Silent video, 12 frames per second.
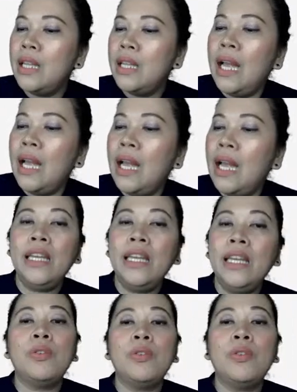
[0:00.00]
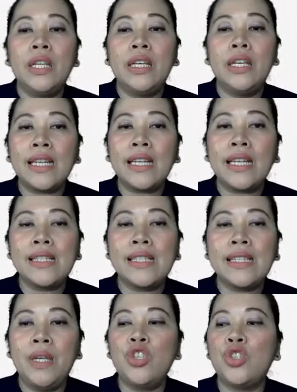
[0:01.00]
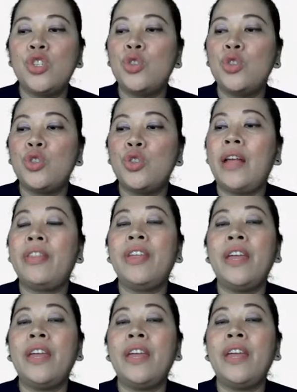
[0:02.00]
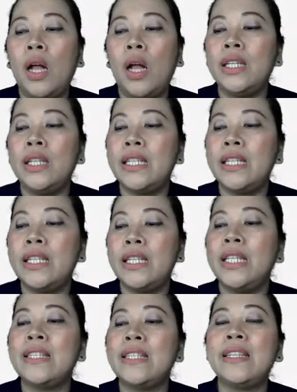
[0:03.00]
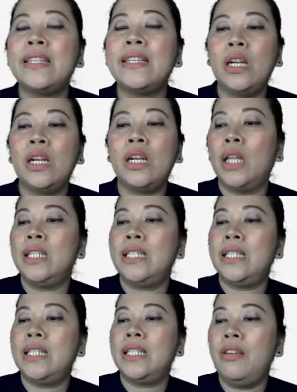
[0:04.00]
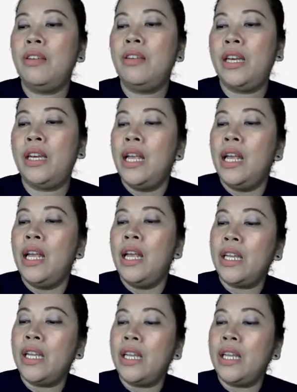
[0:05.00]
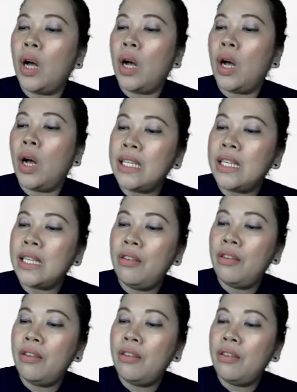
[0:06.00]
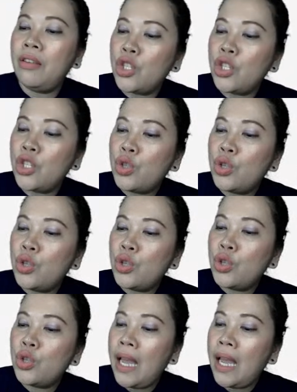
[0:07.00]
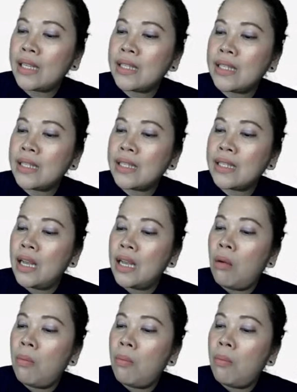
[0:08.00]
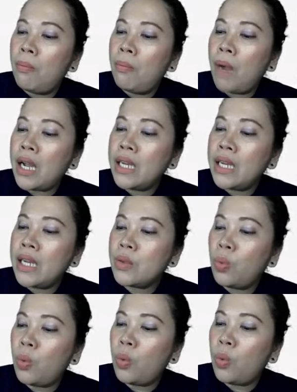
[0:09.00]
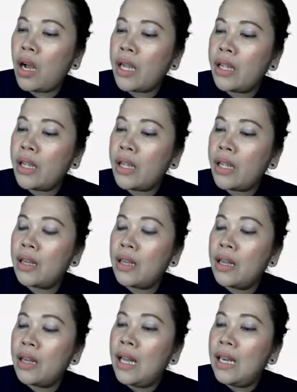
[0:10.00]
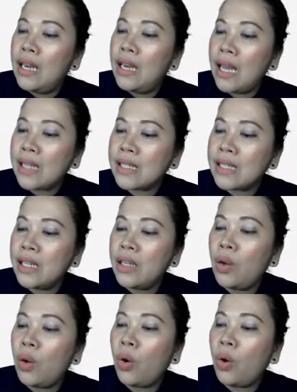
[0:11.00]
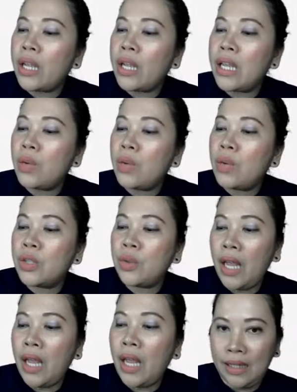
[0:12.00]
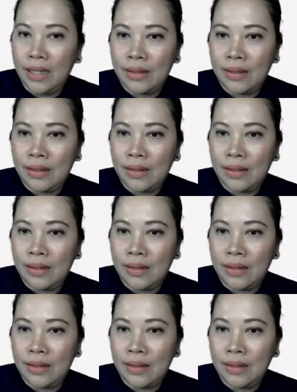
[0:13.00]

And then the next step is to check the inequality. What is the inequality given? The inequality given is 2x minus y less than or equal to 8.